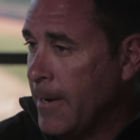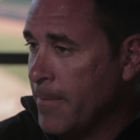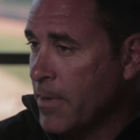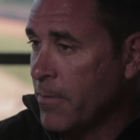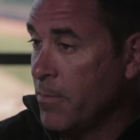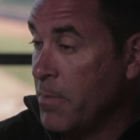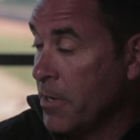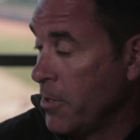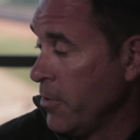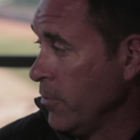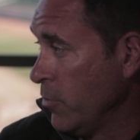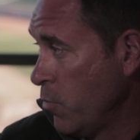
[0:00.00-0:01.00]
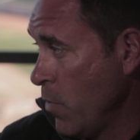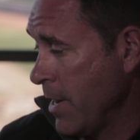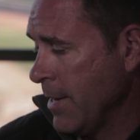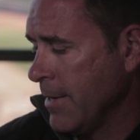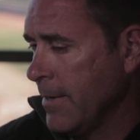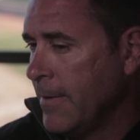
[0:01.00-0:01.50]
it would be a huge
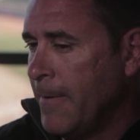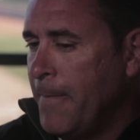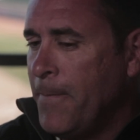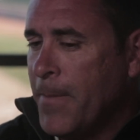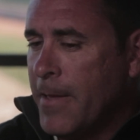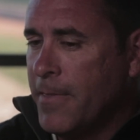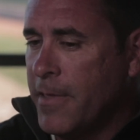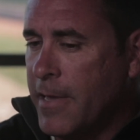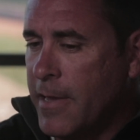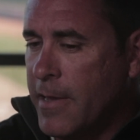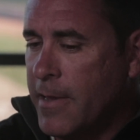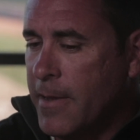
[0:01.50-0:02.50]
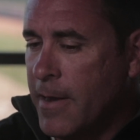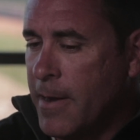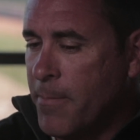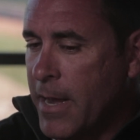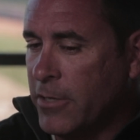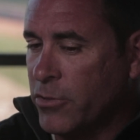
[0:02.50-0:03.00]
win. The
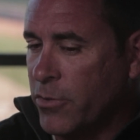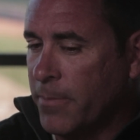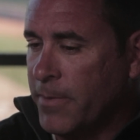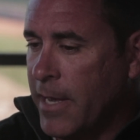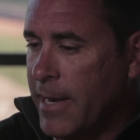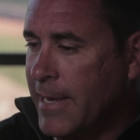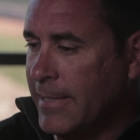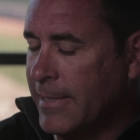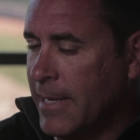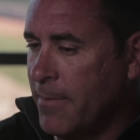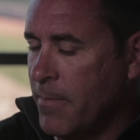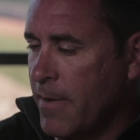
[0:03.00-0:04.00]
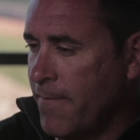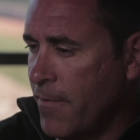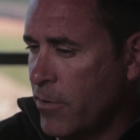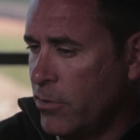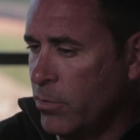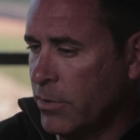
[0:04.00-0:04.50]
manuscript that he sent me
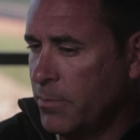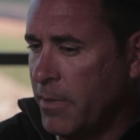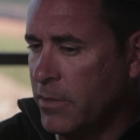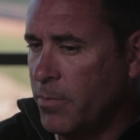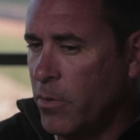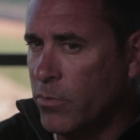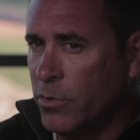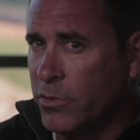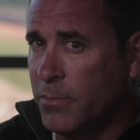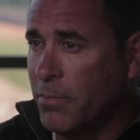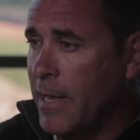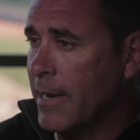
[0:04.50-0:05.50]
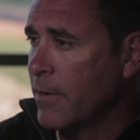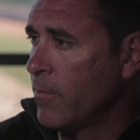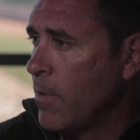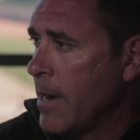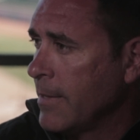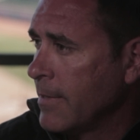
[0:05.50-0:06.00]
first was Baseball Rules in Black and
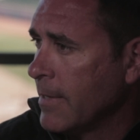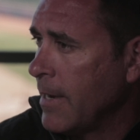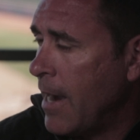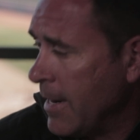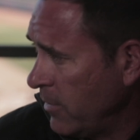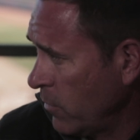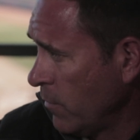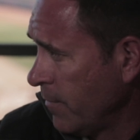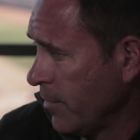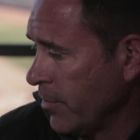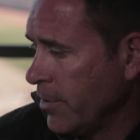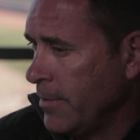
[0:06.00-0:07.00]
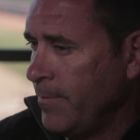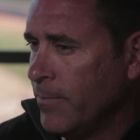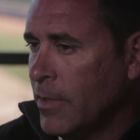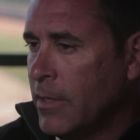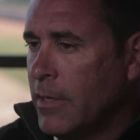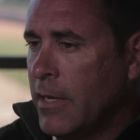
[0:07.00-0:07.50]
White, the high school version.
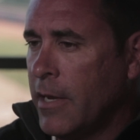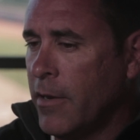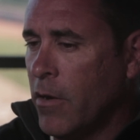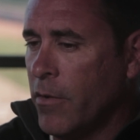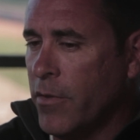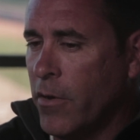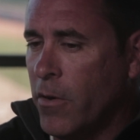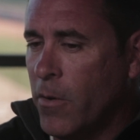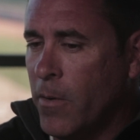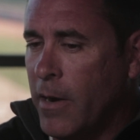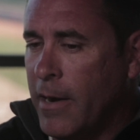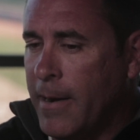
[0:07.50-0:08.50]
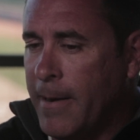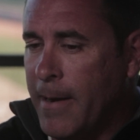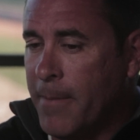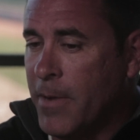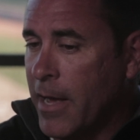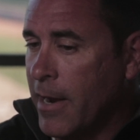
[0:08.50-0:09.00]
And although
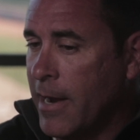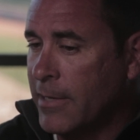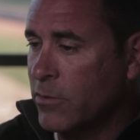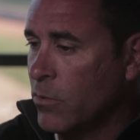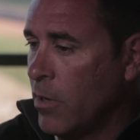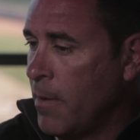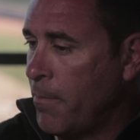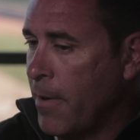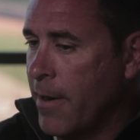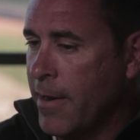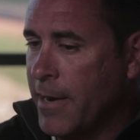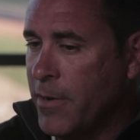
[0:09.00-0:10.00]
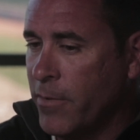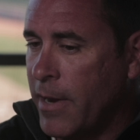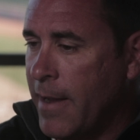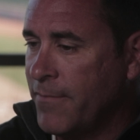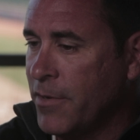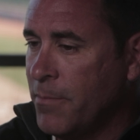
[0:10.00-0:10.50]
I'm not a high school umpire and I don't
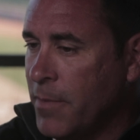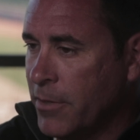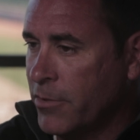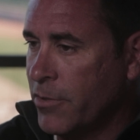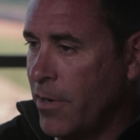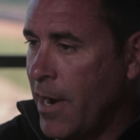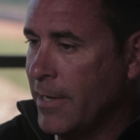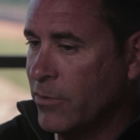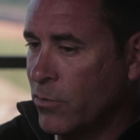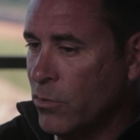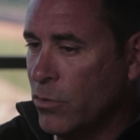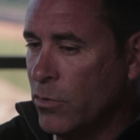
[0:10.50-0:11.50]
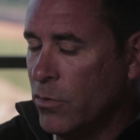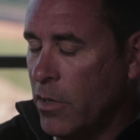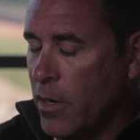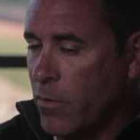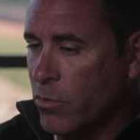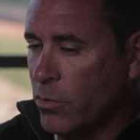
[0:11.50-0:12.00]
have to administer high school
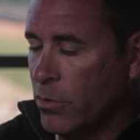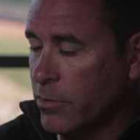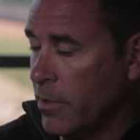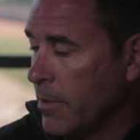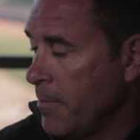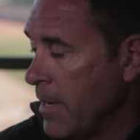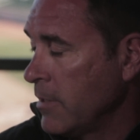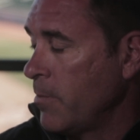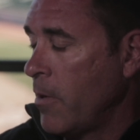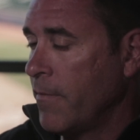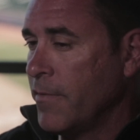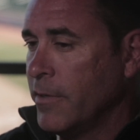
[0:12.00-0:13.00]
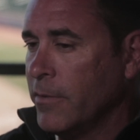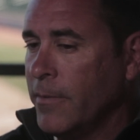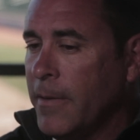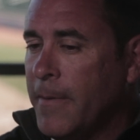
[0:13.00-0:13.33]
rules on the baseball field,